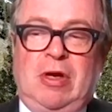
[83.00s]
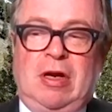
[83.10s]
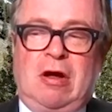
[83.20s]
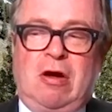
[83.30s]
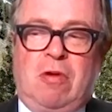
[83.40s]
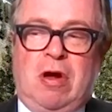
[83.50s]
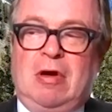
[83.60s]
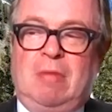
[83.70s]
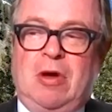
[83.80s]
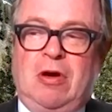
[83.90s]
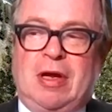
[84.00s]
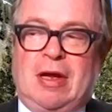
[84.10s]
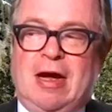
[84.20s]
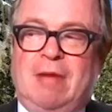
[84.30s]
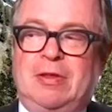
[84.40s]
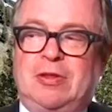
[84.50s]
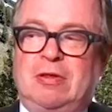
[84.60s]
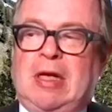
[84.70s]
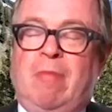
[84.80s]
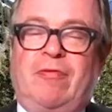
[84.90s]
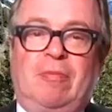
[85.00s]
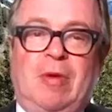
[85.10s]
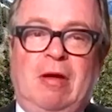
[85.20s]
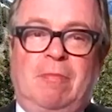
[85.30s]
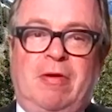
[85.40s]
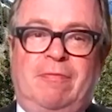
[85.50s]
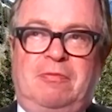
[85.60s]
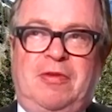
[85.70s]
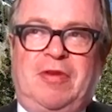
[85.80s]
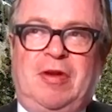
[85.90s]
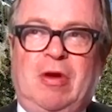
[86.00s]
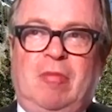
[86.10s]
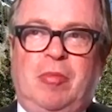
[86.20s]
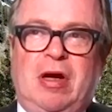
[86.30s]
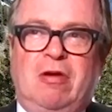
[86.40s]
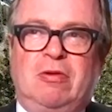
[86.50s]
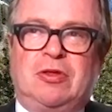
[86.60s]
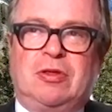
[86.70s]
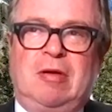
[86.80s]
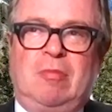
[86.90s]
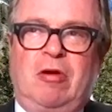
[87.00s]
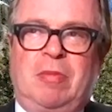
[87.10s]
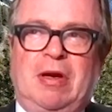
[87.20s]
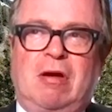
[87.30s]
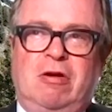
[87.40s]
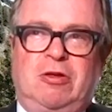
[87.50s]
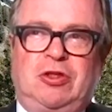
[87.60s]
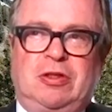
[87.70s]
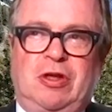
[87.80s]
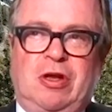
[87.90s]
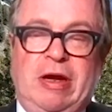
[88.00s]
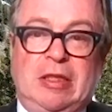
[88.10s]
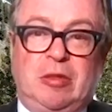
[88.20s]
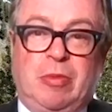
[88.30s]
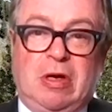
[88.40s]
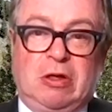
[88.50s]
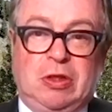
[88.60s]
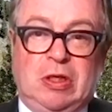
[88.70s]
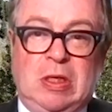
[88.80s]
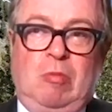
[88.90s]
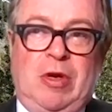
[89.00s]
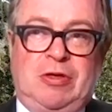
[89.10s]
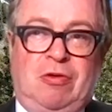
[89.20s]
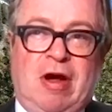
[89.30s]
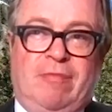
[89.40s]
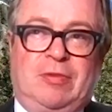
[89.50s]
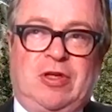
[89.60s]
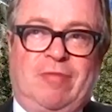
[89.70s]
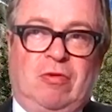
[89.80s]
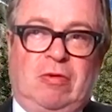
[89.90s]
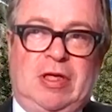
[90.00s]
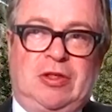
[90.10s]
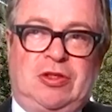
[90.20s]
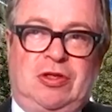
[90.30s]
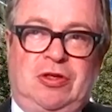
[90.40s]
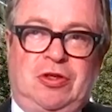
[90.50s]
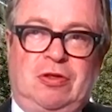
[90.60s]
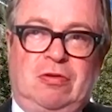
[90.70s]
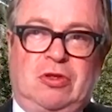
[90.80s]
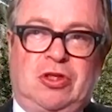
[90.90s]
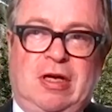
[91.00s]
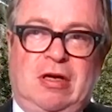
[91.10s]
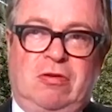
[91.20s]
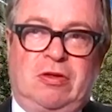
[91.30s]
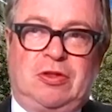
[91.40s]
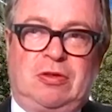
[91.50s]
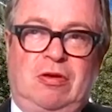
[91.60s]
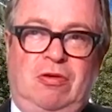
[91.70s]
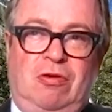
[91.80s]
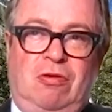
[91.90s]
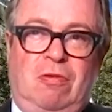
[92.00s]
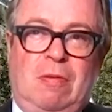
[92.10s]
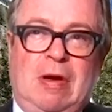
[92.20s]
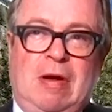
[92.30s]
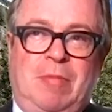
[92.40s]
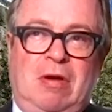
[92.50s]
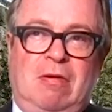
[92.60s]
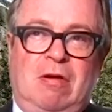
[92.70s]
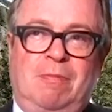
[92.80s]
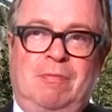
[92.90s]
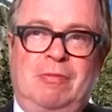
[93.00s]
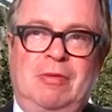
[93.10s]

Now our market cap is comfortably above £50 million, and we're a bit closer to going into production. We do have several institutional shareholders who have been